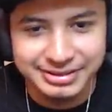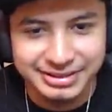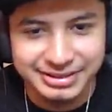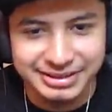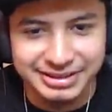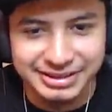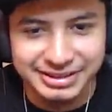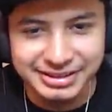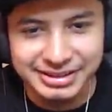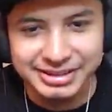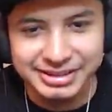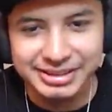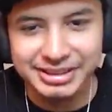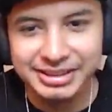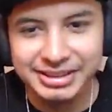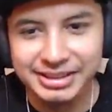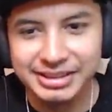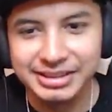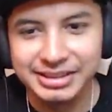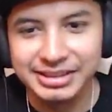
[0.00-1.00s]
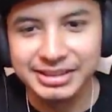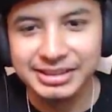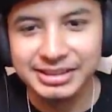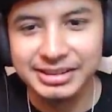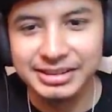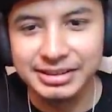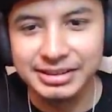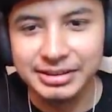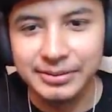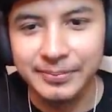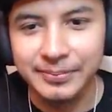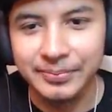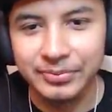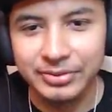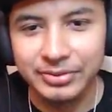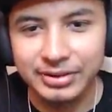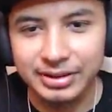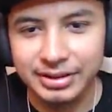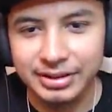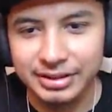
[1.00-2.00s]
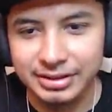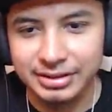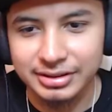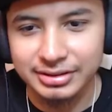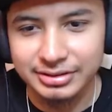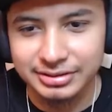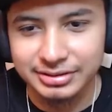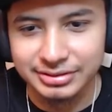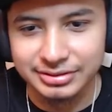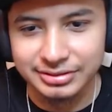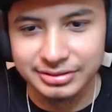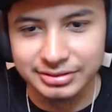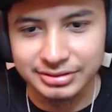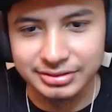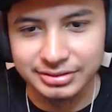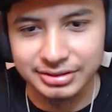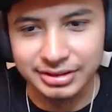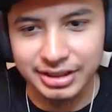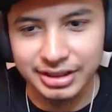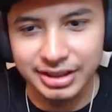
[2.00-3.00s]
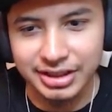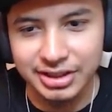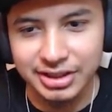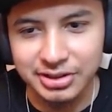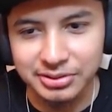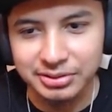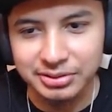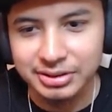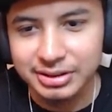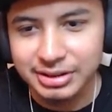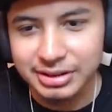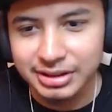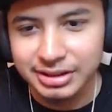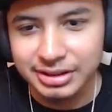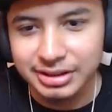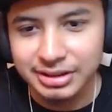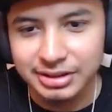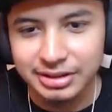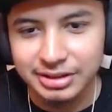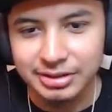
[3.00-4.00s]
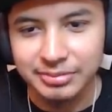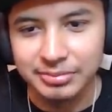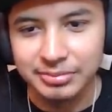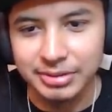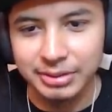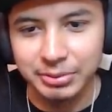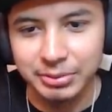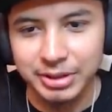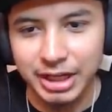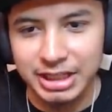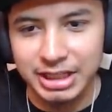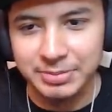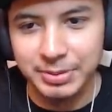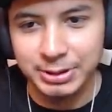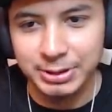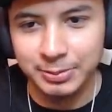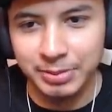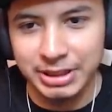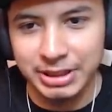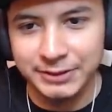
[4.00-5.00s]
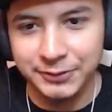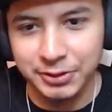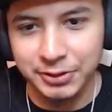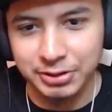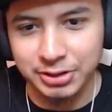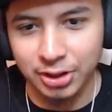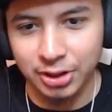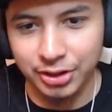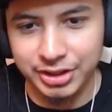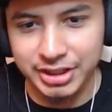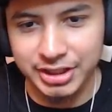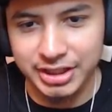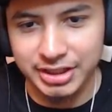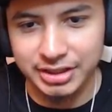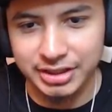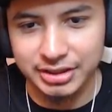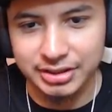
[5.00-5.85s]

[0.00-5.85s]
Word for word: She's like, what? And she's not even helping. Look, we got special she'll, she'll, pull her